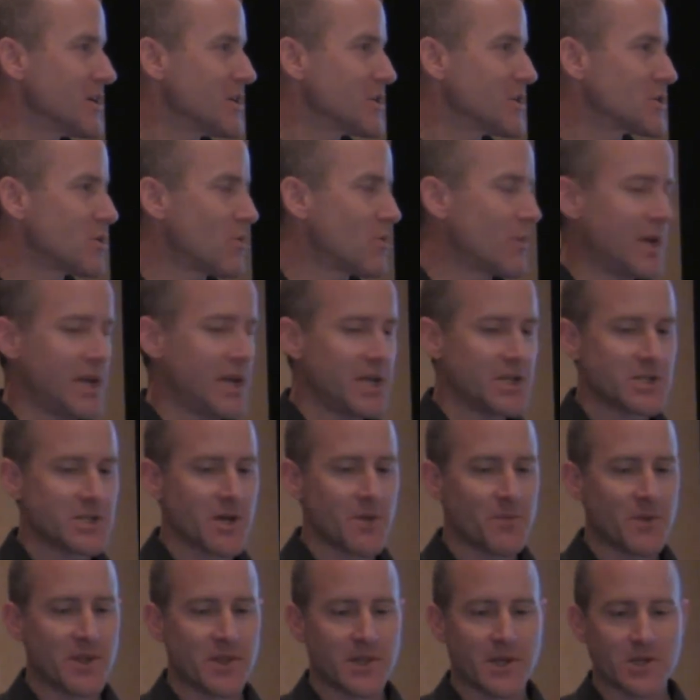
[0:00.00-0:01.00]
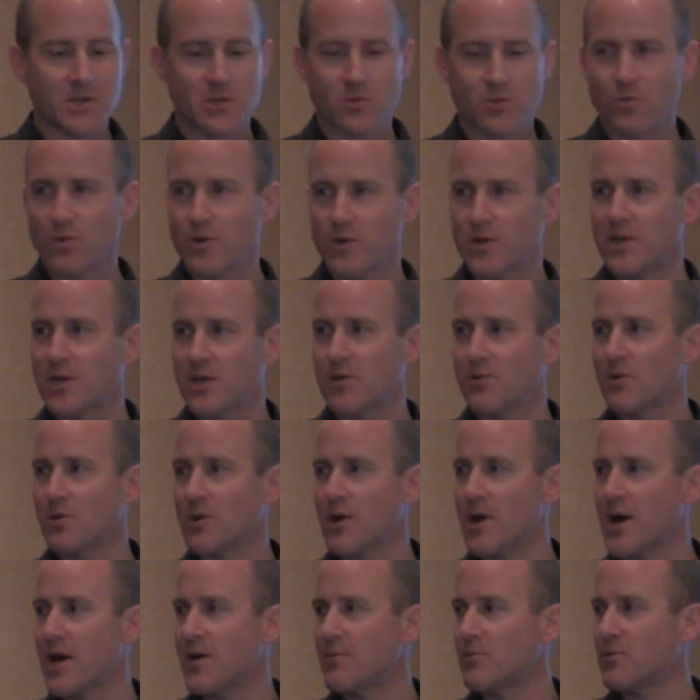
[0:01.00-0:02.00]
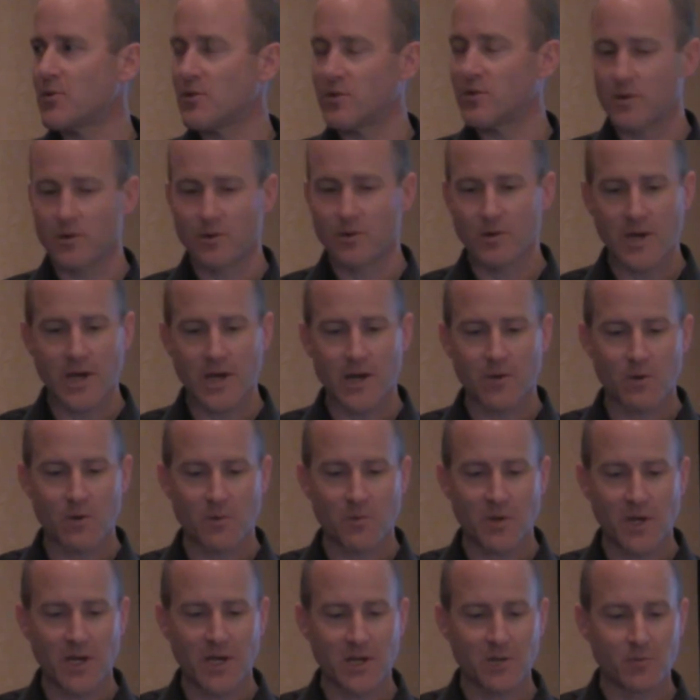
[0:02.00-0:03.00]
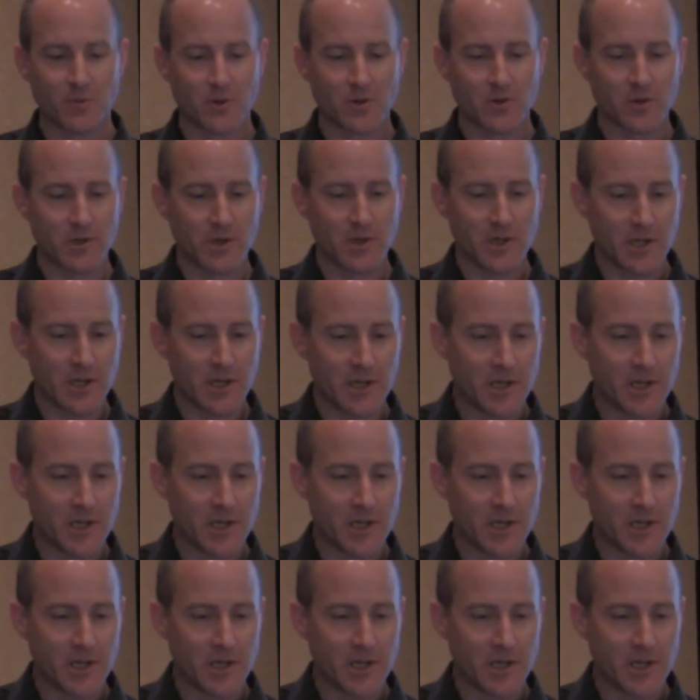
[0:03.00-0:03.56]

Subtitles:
So we need something that's really reliable and repeatable,